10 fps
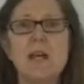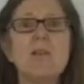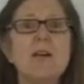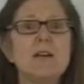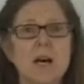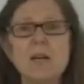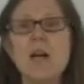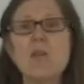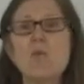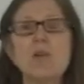and then
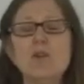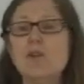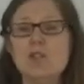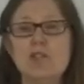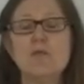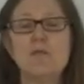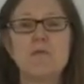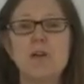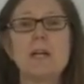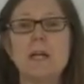another one you can choose
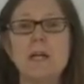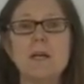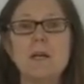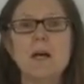freely.